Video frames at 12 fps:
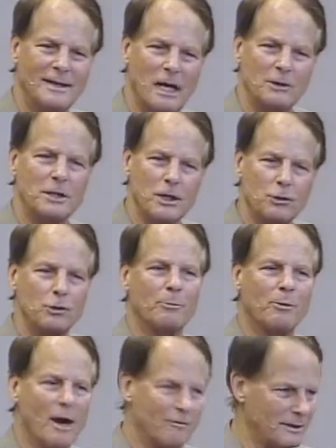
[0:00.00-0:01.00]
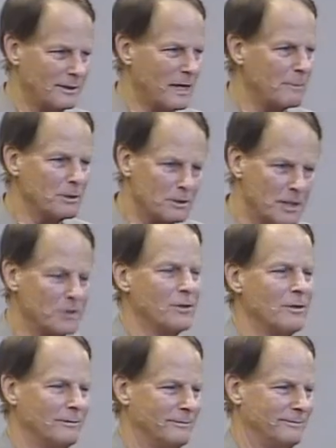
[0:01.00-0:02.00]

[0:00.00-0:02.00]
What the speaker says: I'll teach you to profit. I'm your teacher.